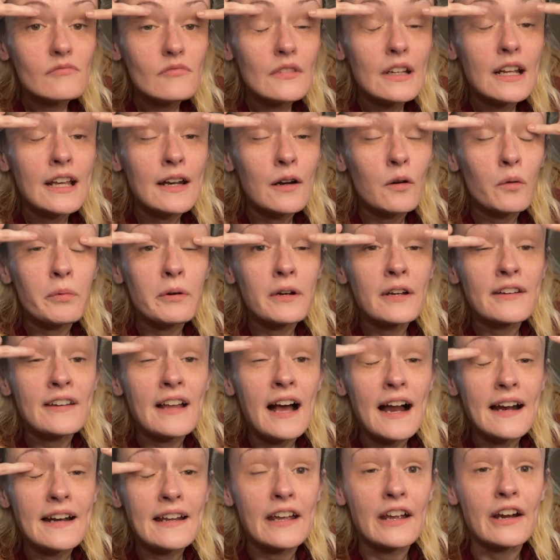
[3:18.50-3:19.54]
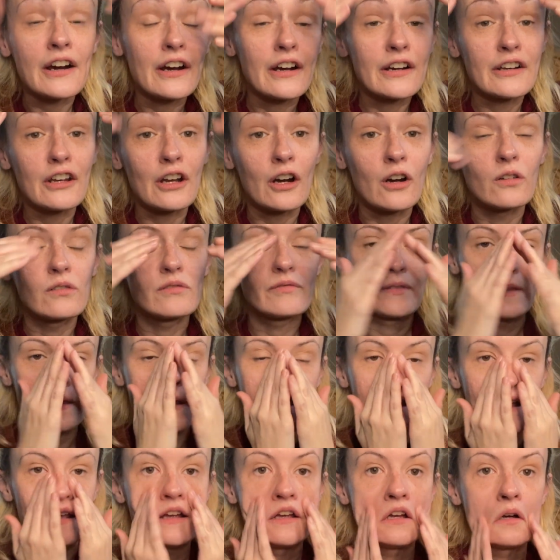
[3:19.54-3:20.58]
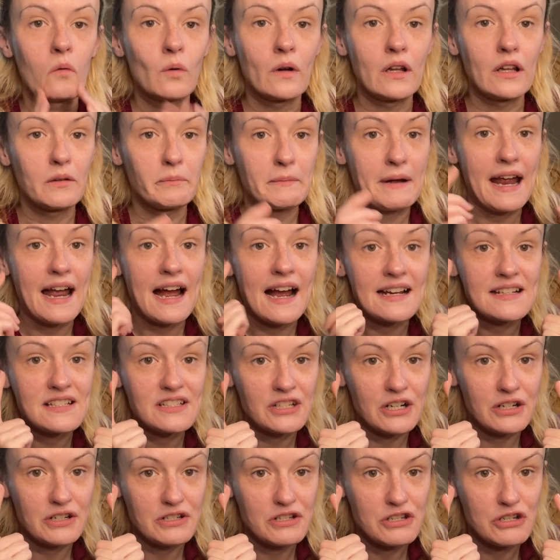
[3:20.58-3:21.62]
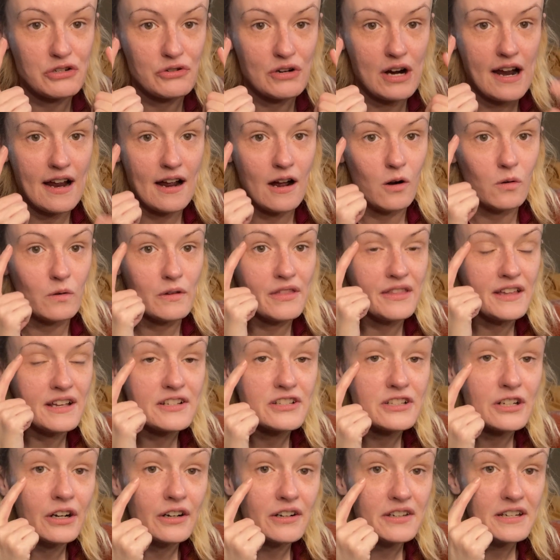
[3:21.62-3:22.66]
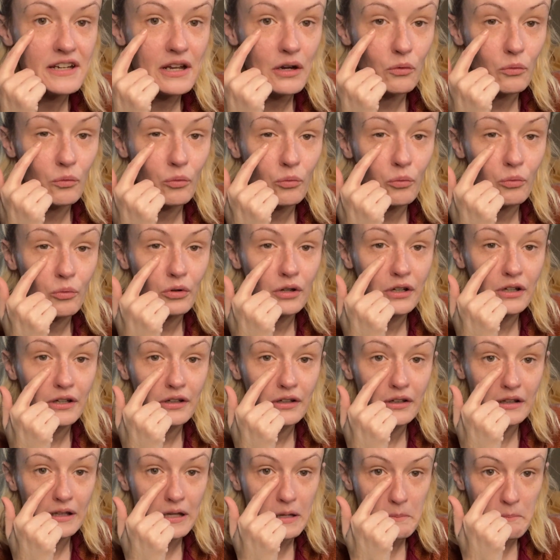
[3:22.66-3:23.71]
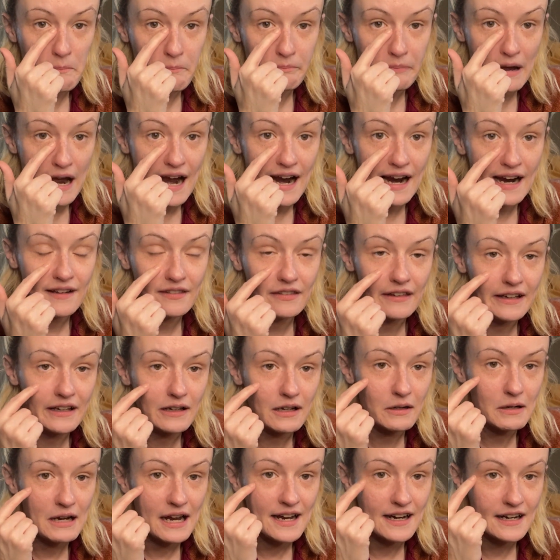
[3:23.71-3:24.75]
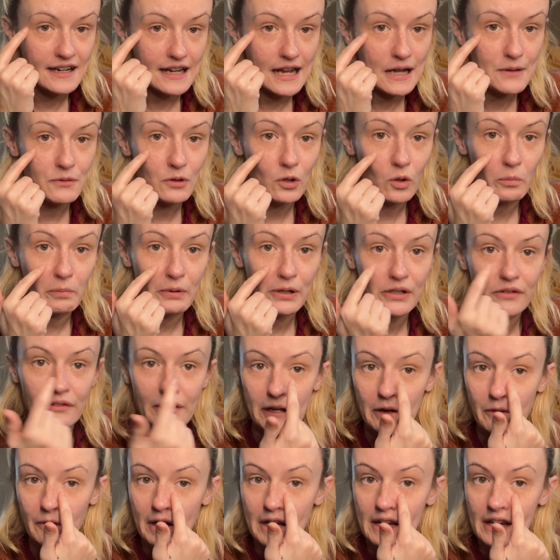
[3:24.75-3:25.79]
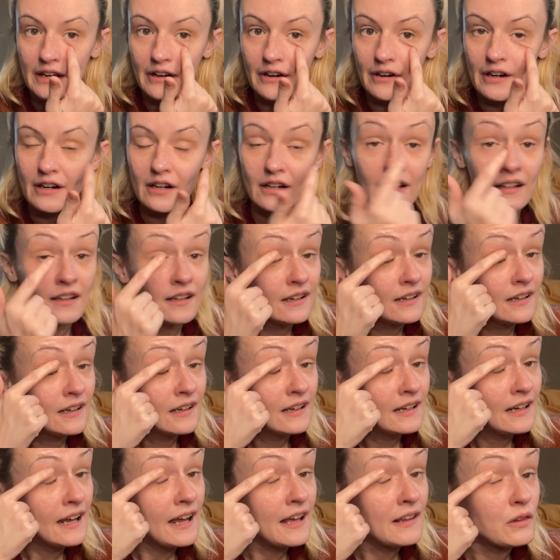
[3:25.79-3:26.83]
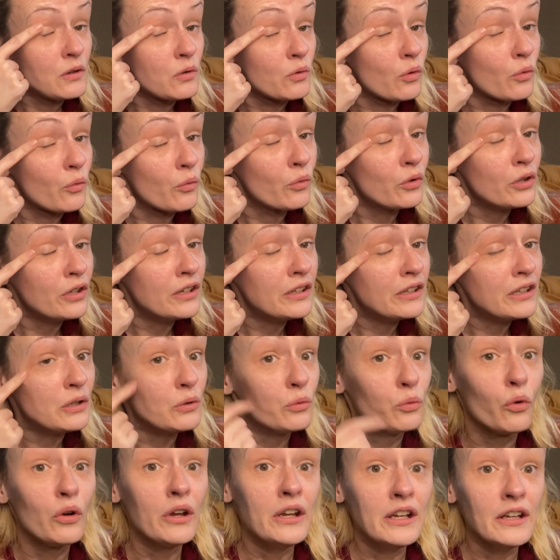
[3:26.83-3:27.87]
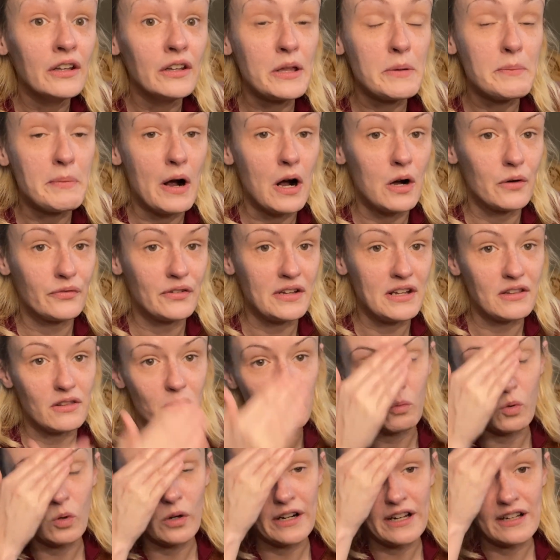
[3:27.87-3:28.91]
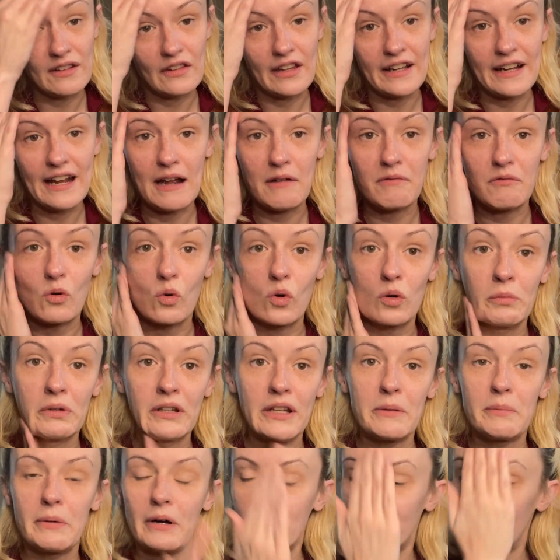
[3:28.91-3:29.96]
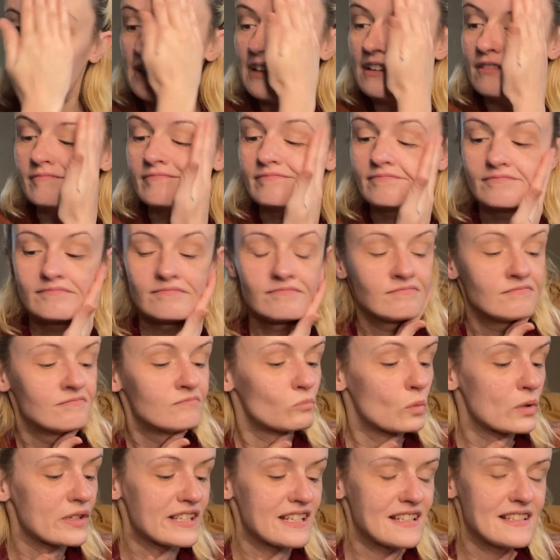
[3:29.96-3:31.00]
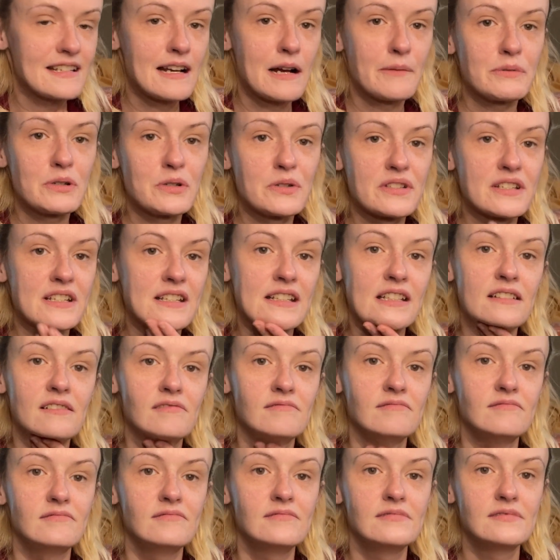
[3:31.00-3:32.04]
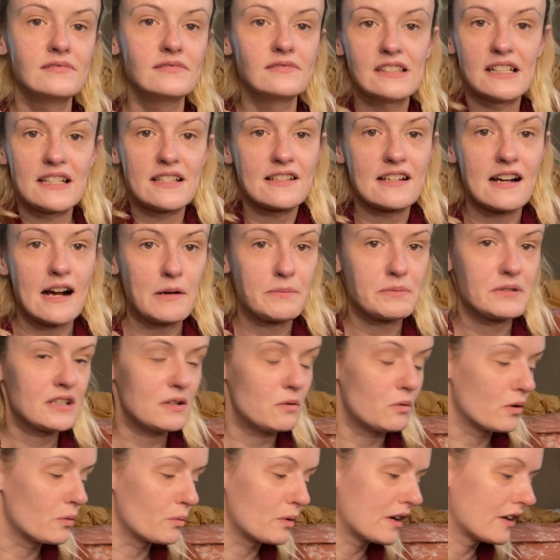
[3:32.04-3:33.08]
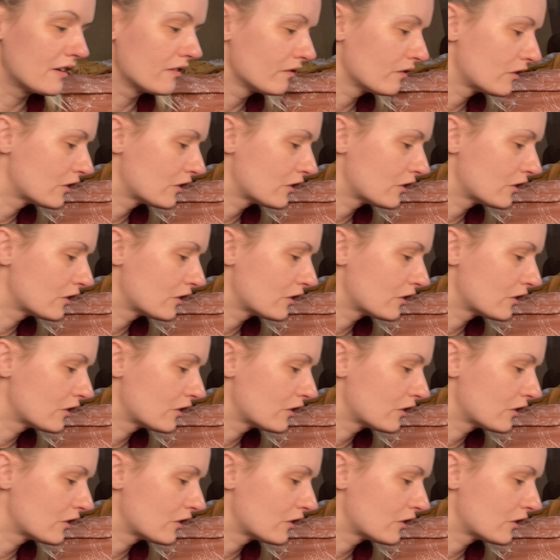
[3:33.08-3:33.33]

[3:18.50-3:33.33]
and I'll put a dot here, well, my eyes started to dry out. They started to get really bad. Like I had a chemical burn like right here, and they were really, really puffy in the morning, like abnormally puffy. Once I stopped using it, it stopped. It went away.